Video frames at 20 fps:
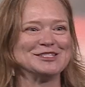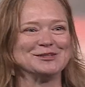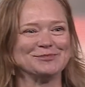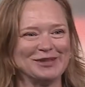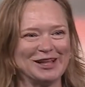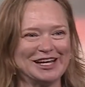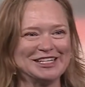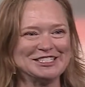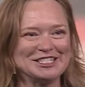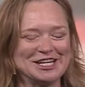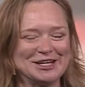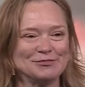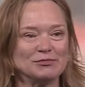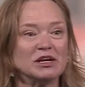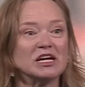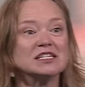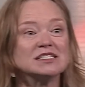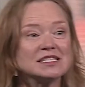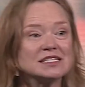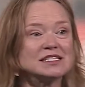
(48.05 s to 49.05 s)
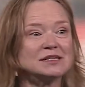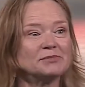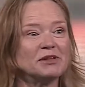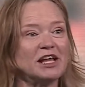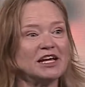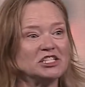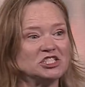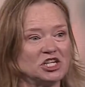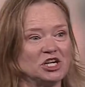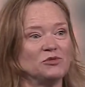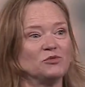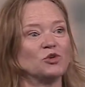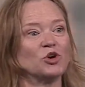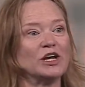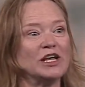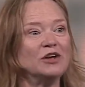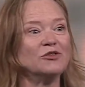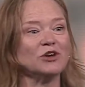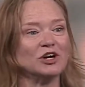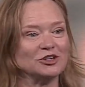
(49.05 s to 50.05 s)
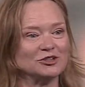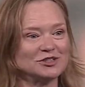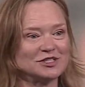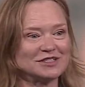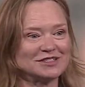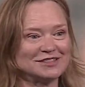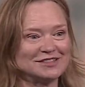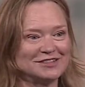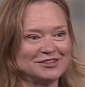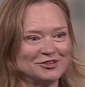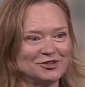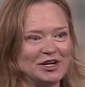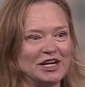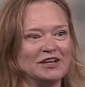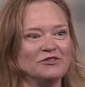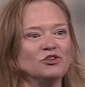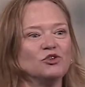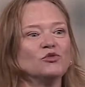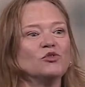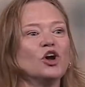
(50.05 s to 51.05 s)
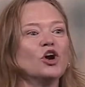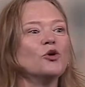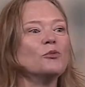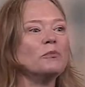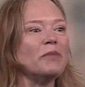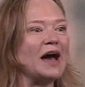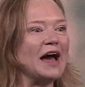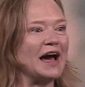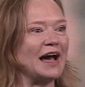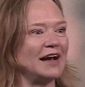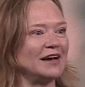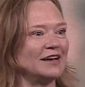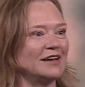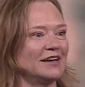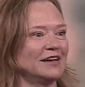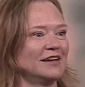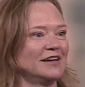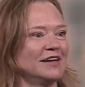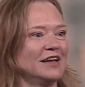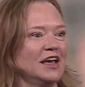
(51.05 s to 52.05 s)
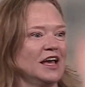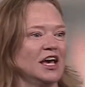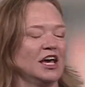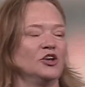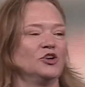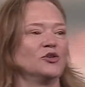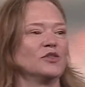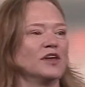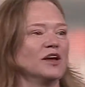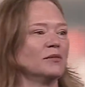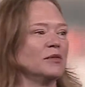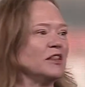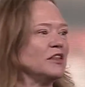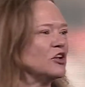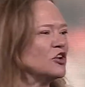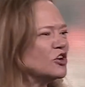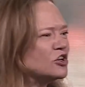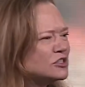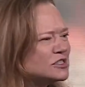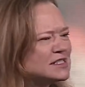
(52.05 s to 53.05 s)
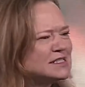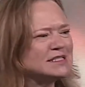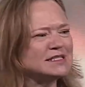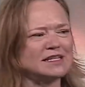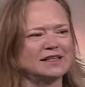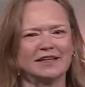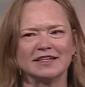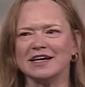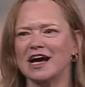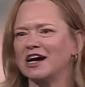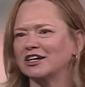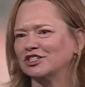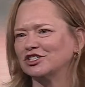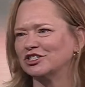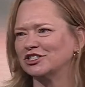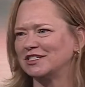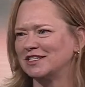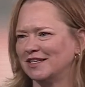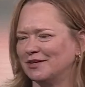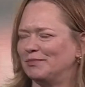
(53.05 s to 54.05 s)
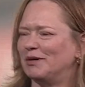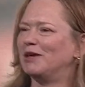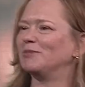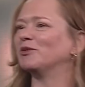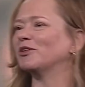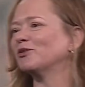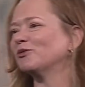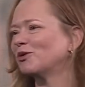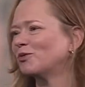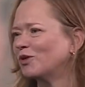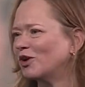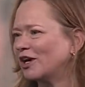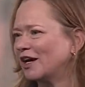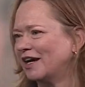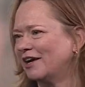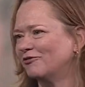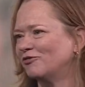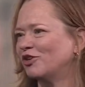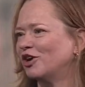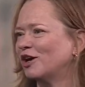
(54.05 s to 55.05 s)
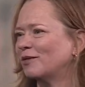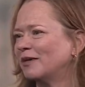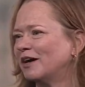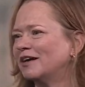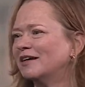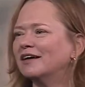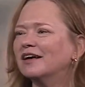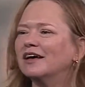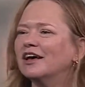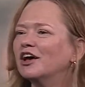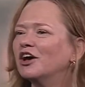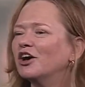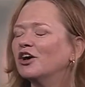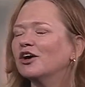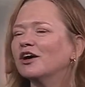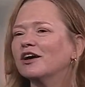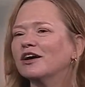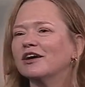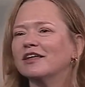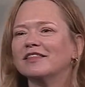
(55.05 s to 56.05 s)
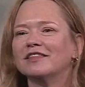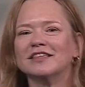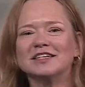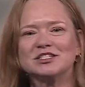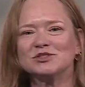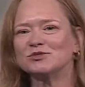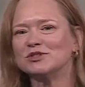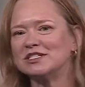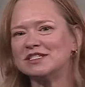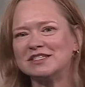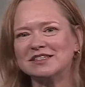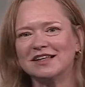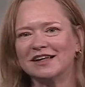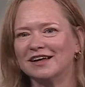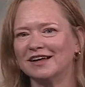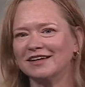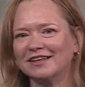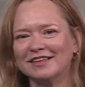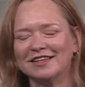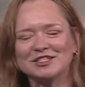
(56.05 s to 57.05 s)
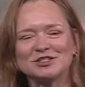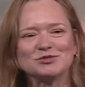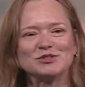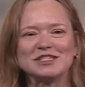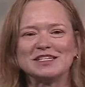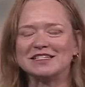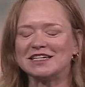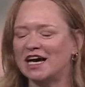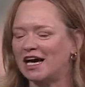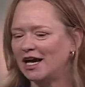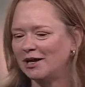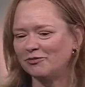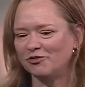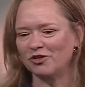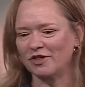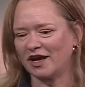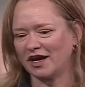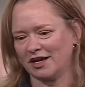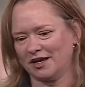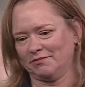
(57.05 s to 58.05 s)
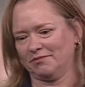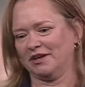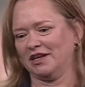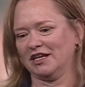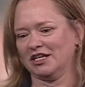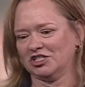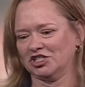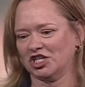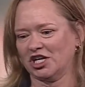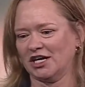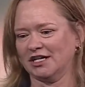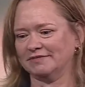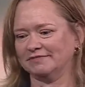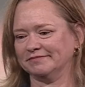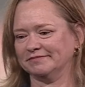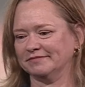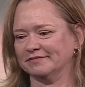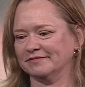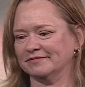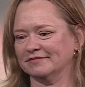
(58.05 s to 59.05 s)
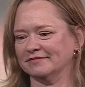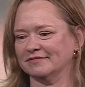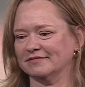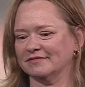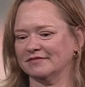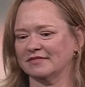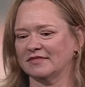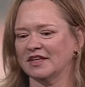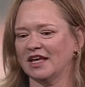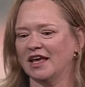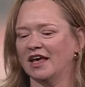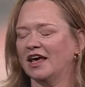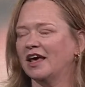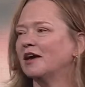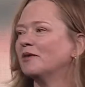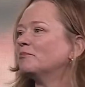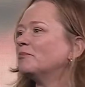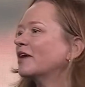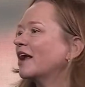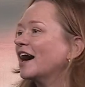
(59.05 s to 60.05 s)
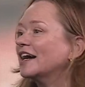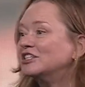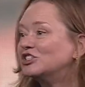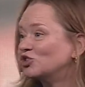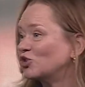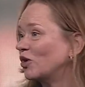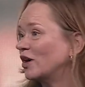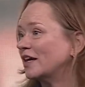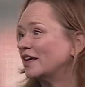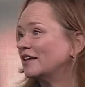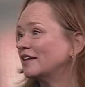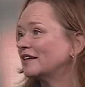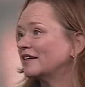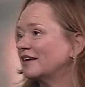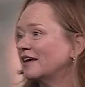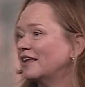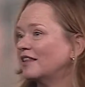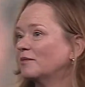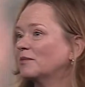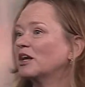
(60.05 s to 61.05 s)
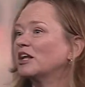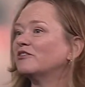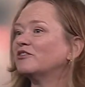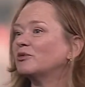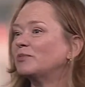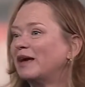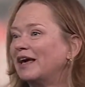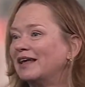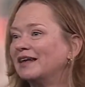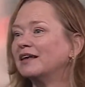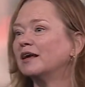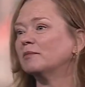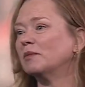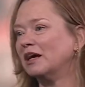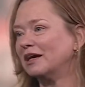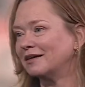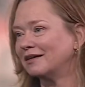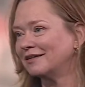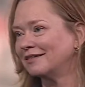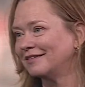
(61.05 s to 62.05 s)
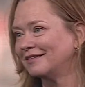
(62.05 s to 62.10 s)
supply chain because the supply chain were heroes, right? If you go back and you think about the nurses and the doctors and the people that were working in pharma, this was the time for that company to shine. But I joined in the middle of a pandemic,